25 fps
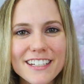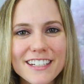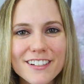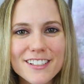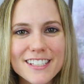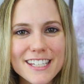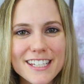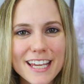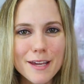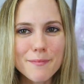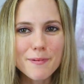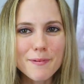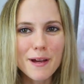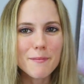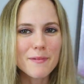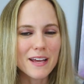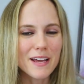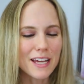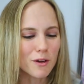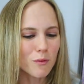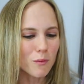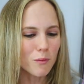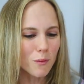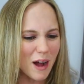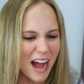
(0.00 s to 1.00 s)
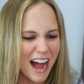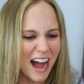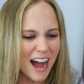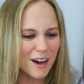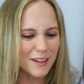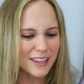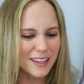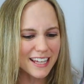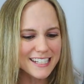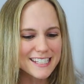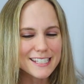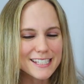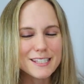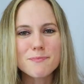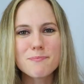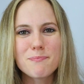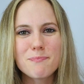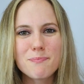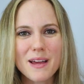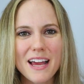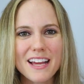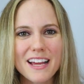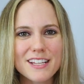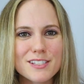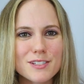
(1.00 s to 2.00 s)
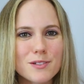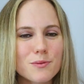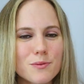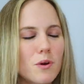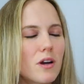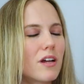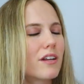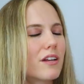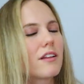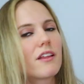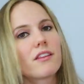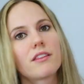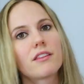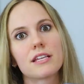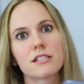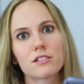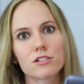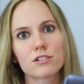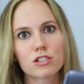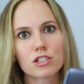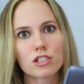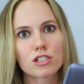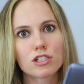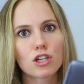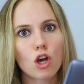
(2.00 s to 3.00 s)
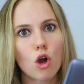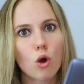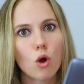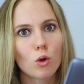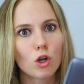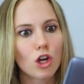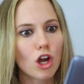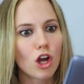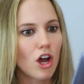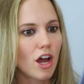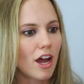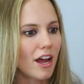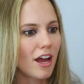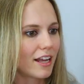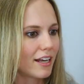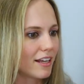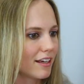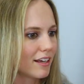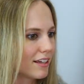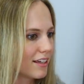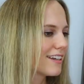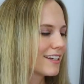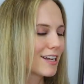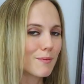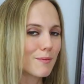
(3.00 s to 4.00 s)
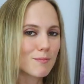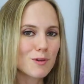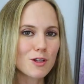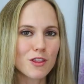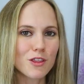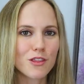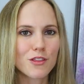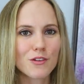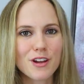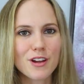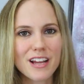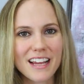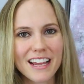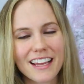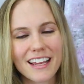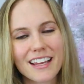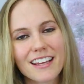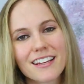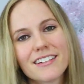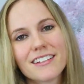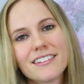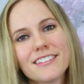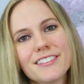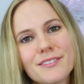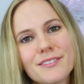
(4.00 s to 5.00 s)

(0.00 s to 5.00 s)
single tip, I'm like, wow, that's the best one. These are so good. Number three,